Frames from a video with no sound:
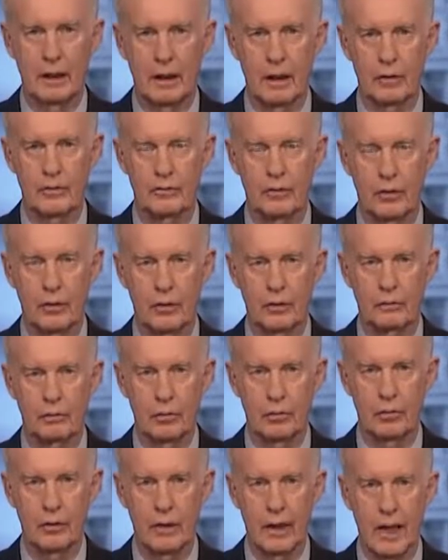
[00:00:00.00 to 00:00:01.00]
uh, so he
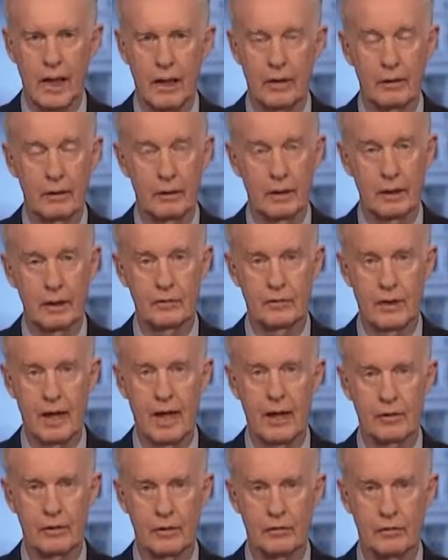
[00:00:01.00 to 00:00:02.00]
threw it out, and he's
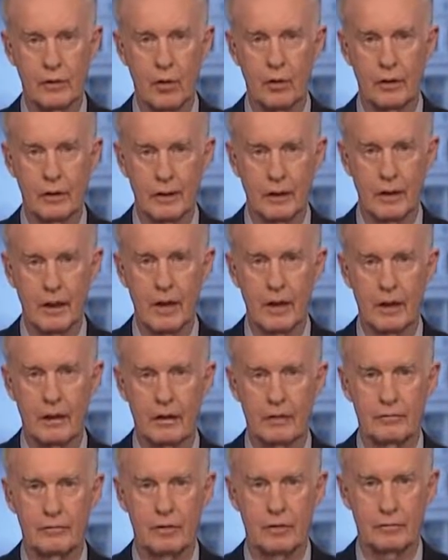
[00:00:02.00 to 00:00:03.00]
now controlling the
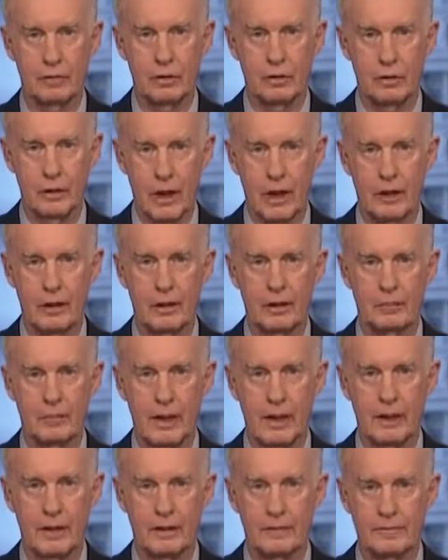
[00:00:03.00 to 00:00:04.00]
narrative because we're talking
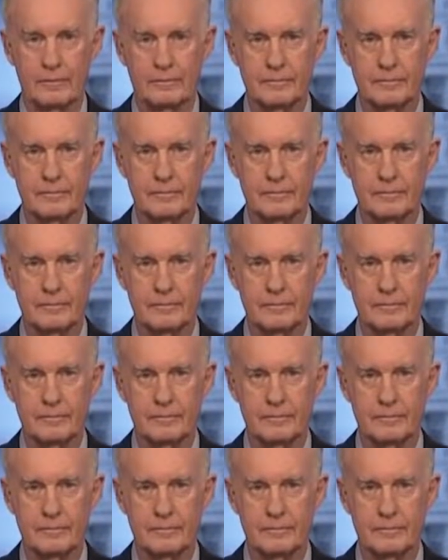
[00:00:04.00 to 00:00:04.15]
about it.